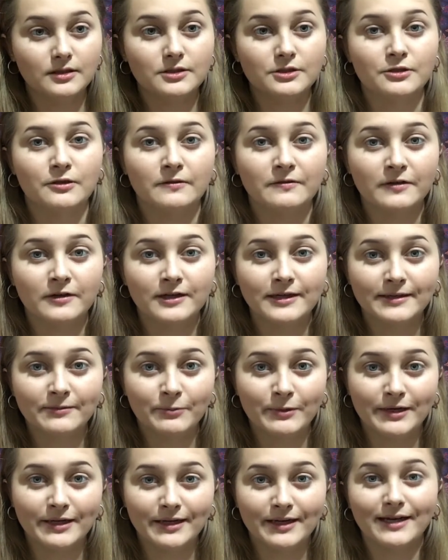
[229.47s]
So I've already
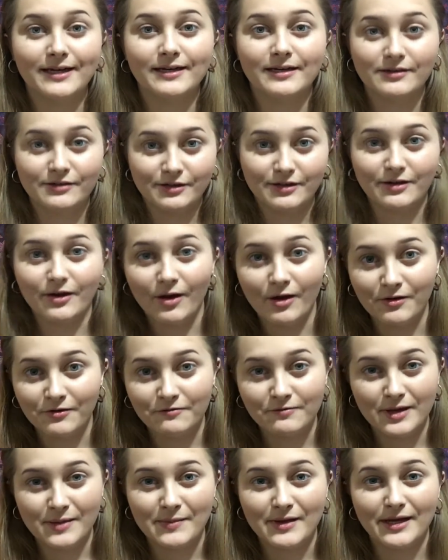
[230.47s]
went ahead and done all
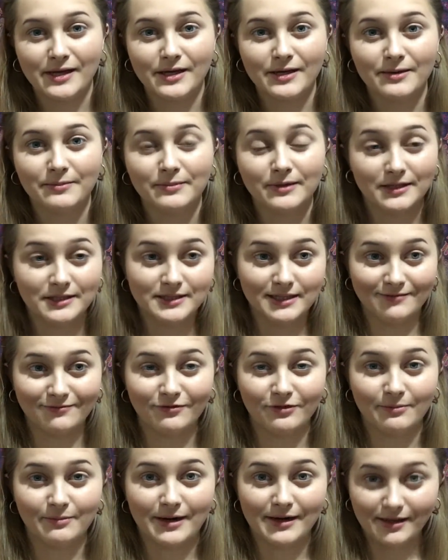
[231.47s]
of my makeup except
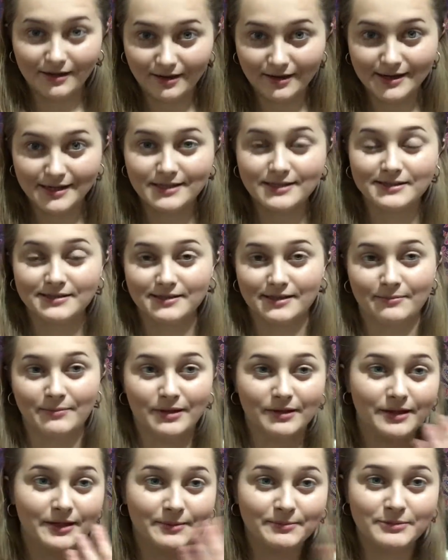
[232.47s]
for my eyes and
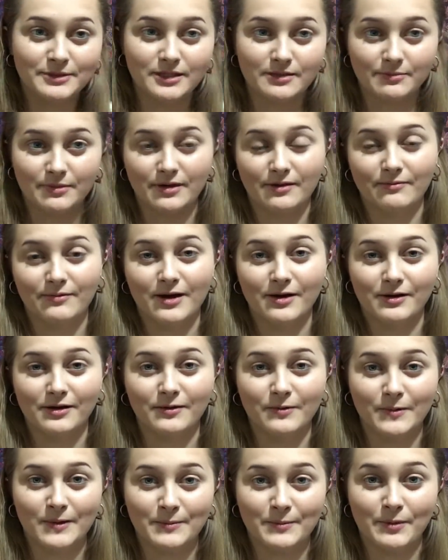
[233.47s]
my lips, but I'm not
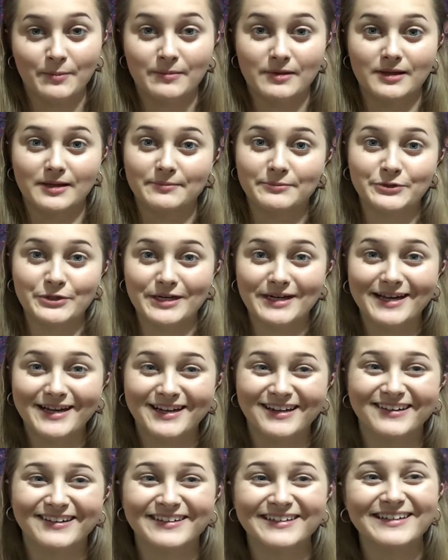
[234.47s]
going to worry about my lips right
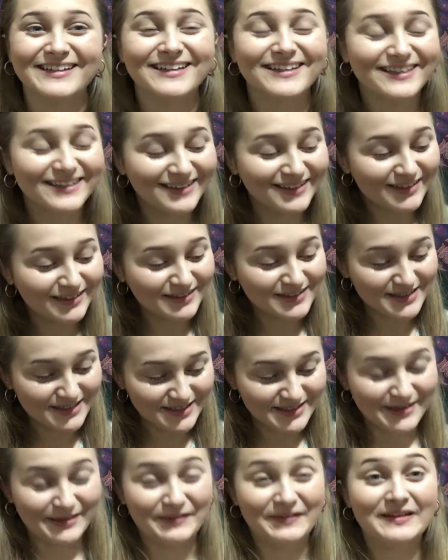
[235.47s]
now.
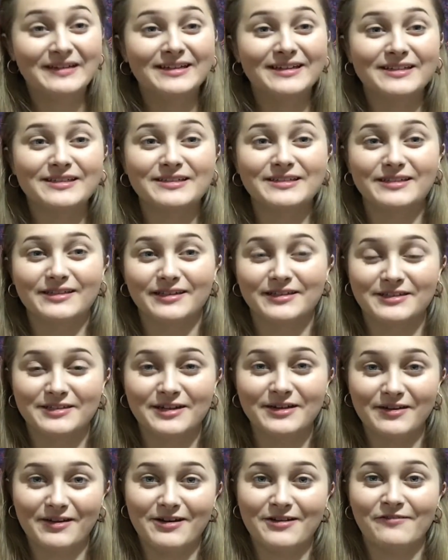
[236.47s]
So to
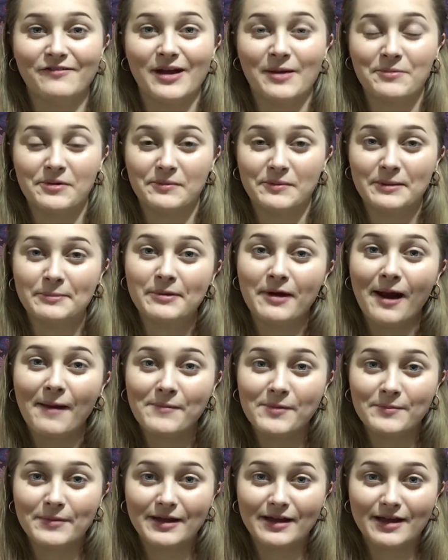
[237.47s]
start off, I'm going to be
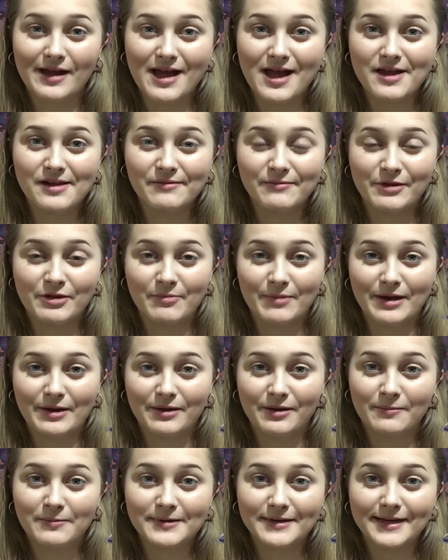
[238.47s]
priming my eyes with my
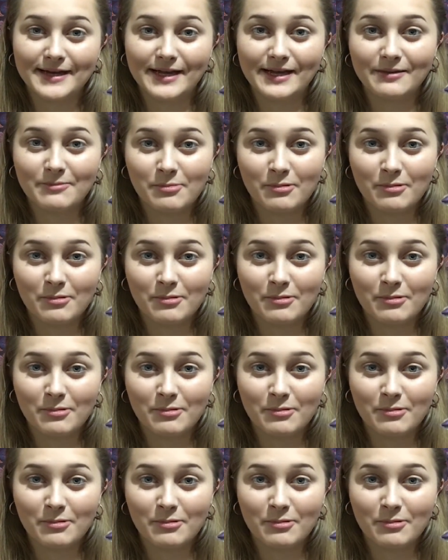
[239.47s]
Urban Decay